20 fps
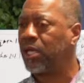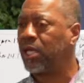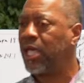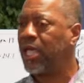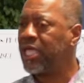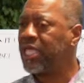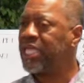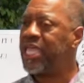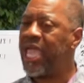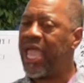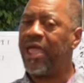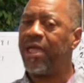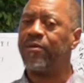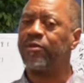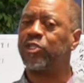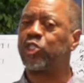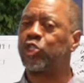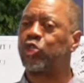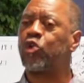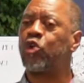yet
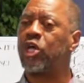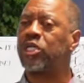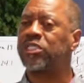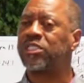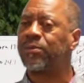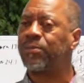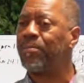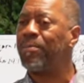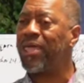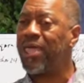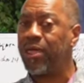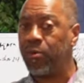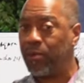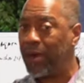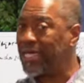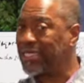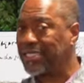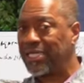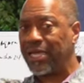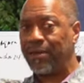trust me, when I
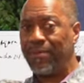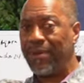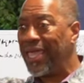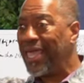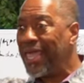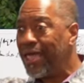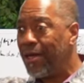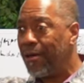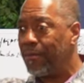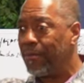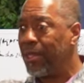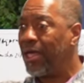say me, him,